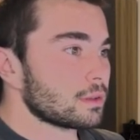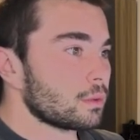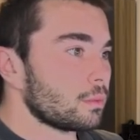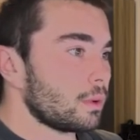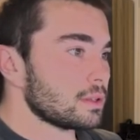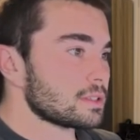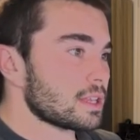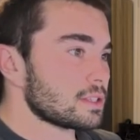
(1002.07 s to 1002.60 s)

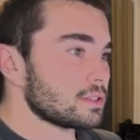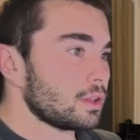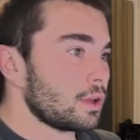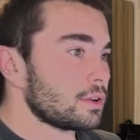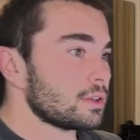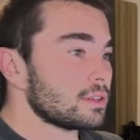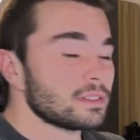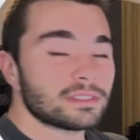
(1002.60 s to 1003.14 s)
Once that's
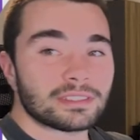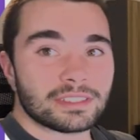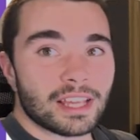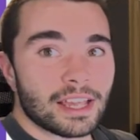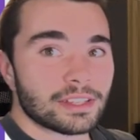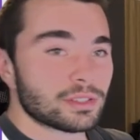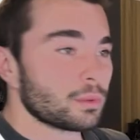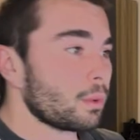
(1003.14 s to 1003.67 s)
loaded,
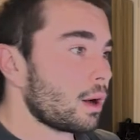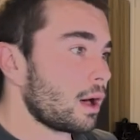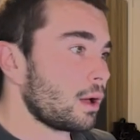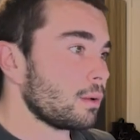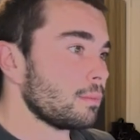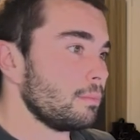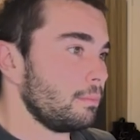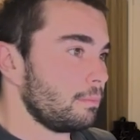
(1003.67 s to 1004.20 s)
takes a
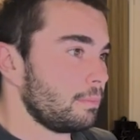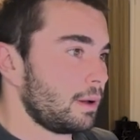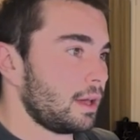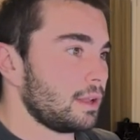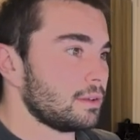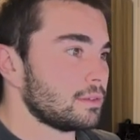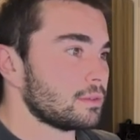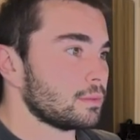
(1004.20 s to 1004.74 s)
while, but